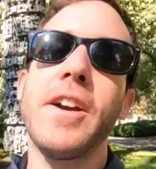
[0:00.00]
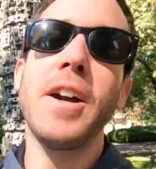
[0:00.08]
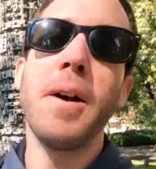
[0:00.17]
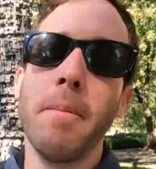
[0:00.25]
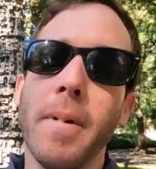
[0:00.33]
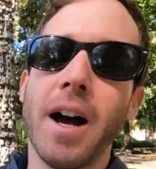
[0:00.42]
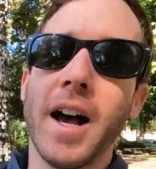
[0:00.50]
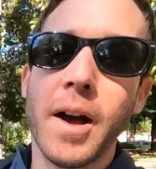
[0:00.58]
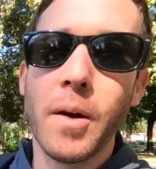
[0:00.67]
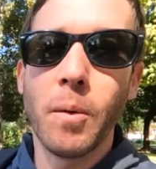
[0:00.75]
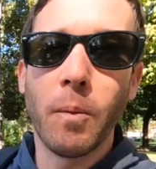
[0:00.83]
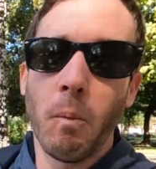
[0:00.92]
era,
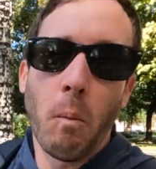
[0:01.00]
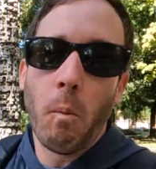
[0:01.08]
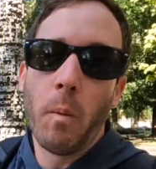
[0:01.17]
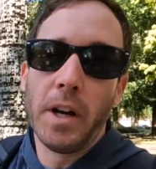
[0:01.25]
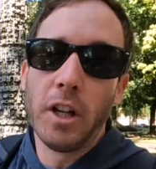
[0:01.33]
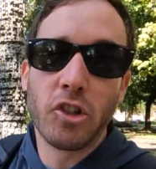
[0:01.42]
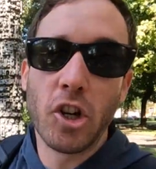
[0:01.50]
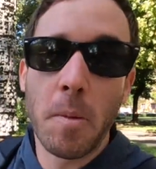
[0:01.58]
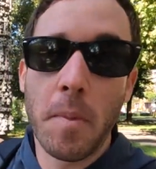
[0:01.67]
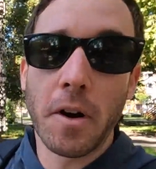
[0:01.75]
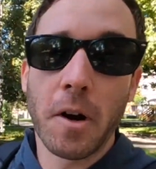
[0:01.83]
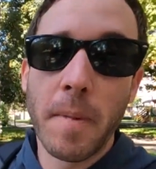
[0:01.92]
but it didn't show
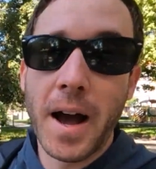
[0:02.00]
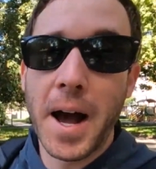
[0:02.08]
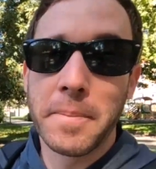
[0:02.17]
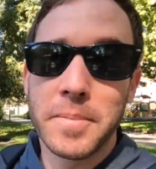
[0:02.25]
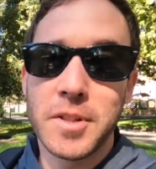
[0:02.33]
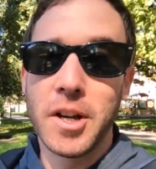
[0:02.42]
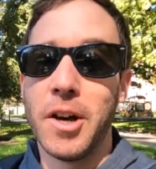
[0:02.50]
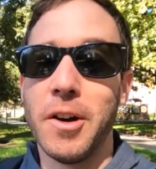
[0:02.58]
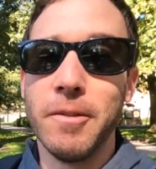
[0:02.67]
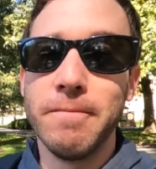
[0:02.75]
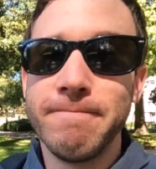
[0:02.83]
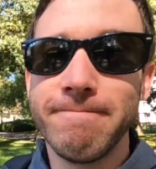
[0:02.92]
up on our map, so.